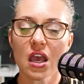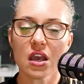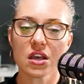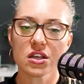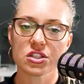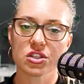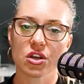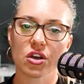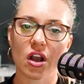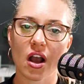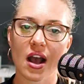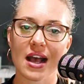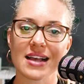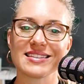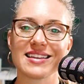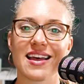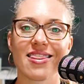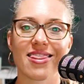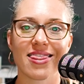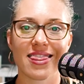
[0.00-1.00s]
So guys,
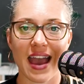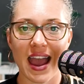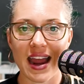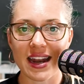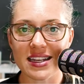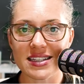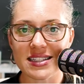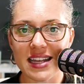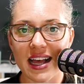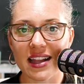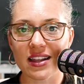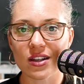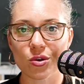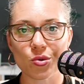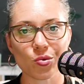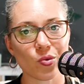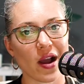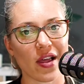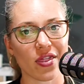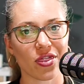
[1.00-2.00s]
that is our little
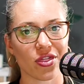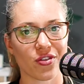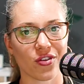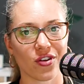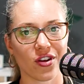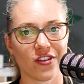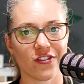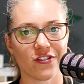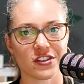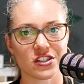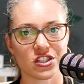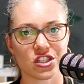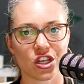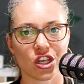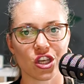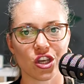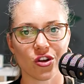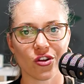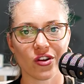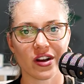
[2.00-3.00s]
run through for
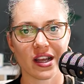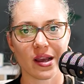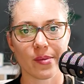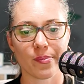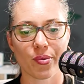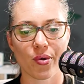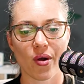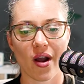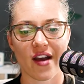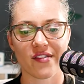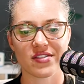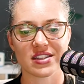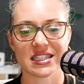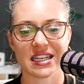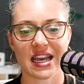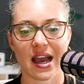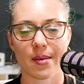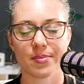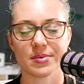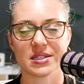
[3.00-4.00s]
security and privacy
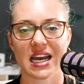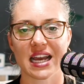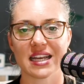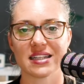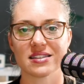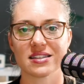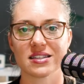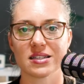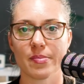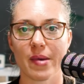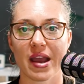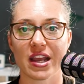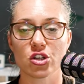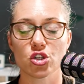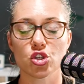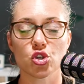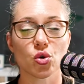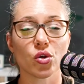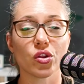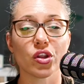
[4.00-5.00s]
updates to make
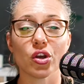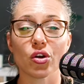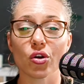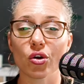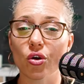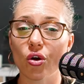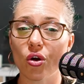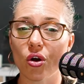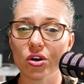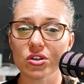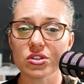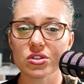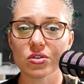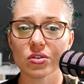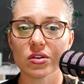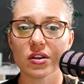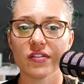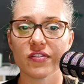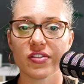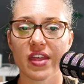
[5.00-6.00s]
sure that you're across
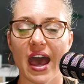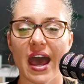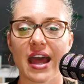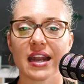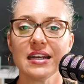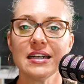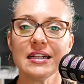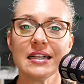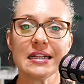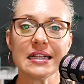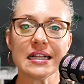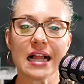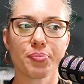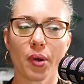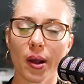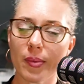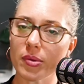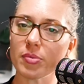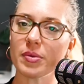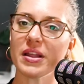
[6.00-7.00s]
all of that.
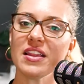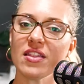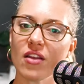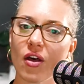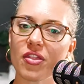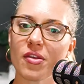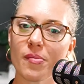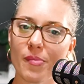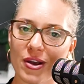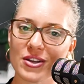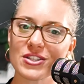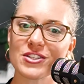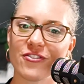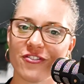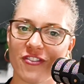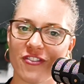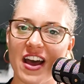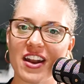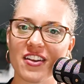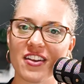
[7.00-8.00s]
Probably not the most
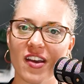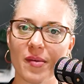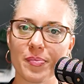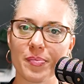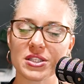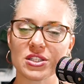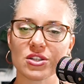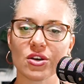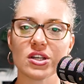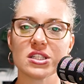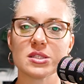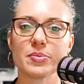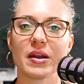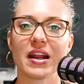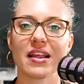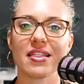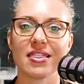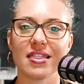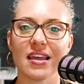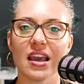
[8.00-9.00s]
fun of episodes, but
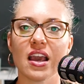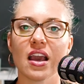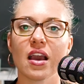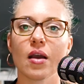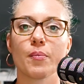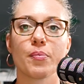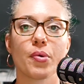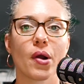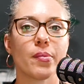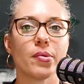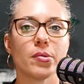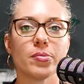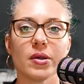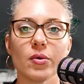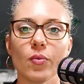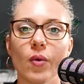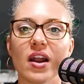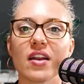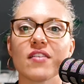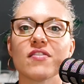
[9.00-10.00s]
I think probably
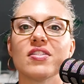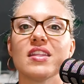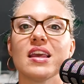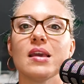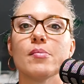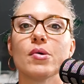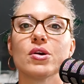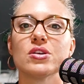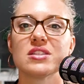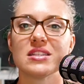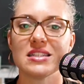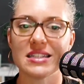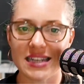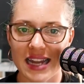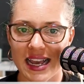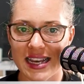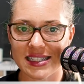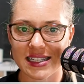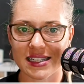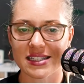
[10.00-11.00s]
one of the most
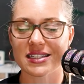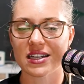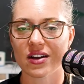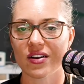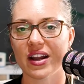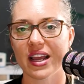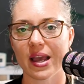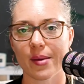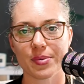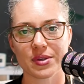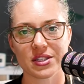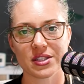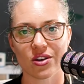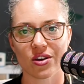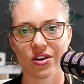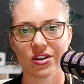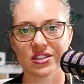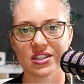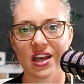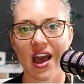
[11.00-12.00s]
necessary
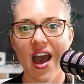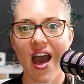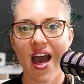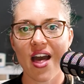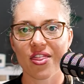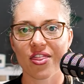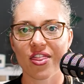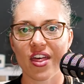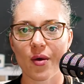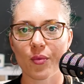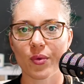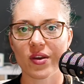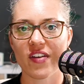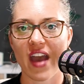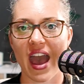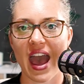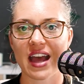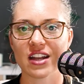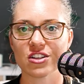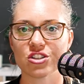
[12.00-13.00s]
episodes that we've
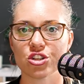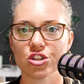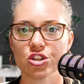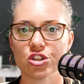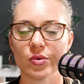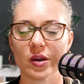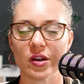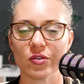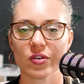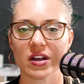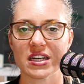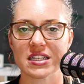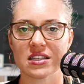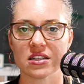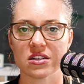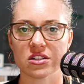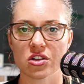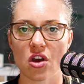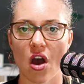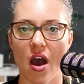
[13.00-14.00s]
had to do in
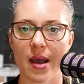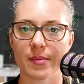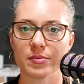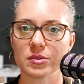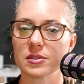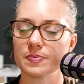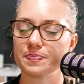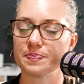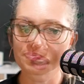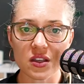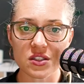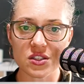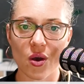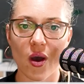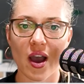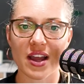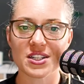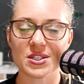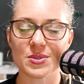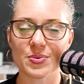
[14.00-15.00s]
recent times. So
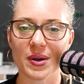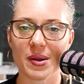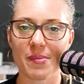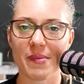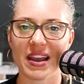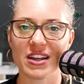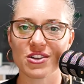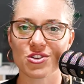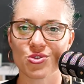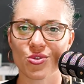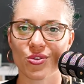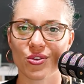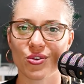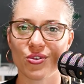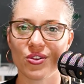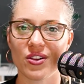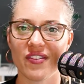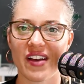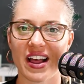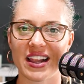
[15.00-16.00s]
I just want to make sure that
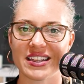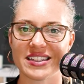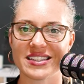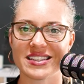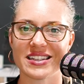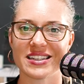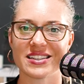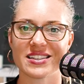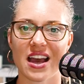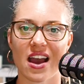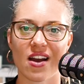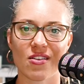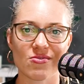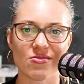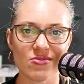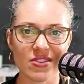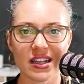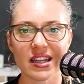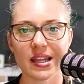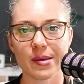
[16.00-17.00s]
all of our listeners are
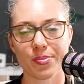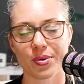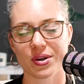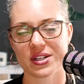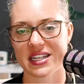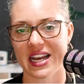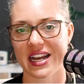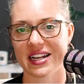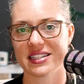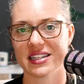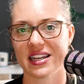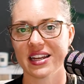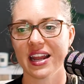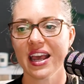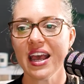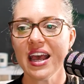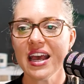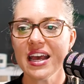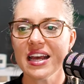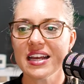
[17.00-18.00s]
really protected.
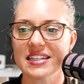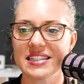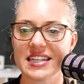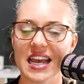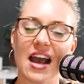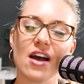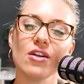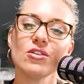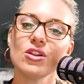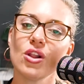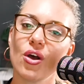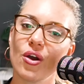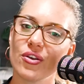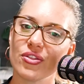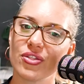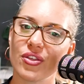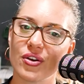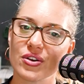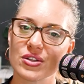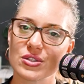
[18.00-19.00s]
Download
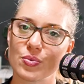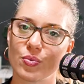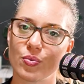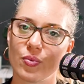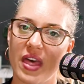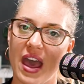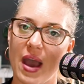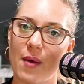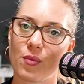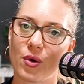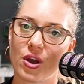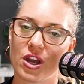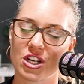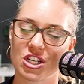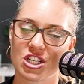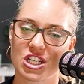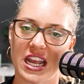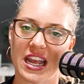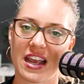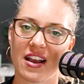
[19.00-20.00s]
that
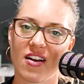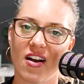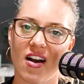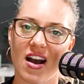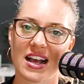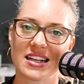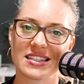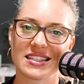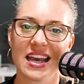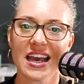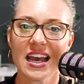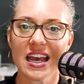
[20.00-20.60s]
worksheet, guys.